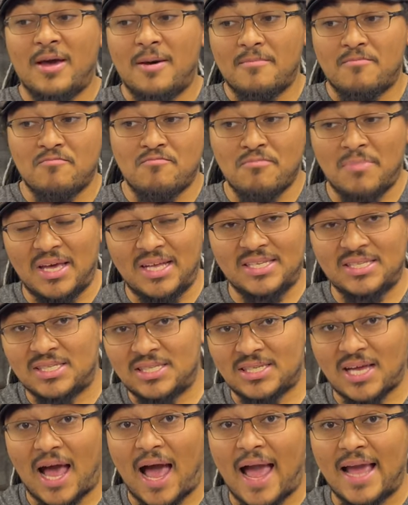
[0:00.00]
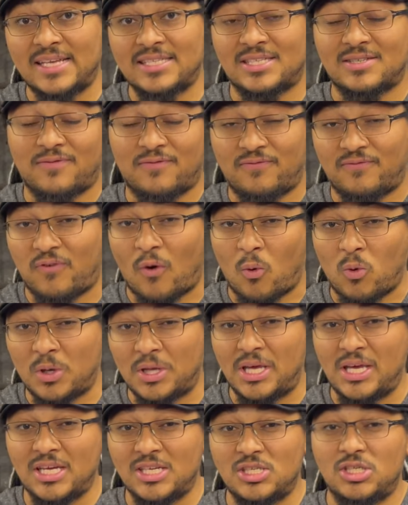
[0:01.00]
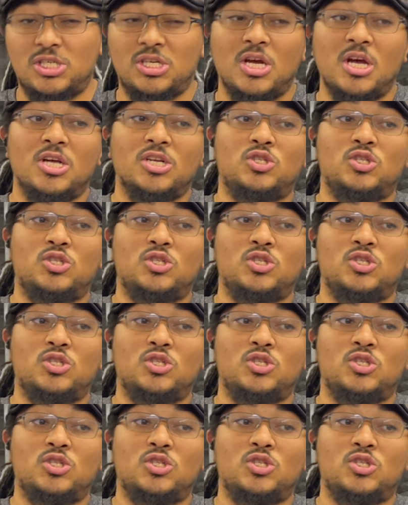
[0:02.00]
mid-sized foliage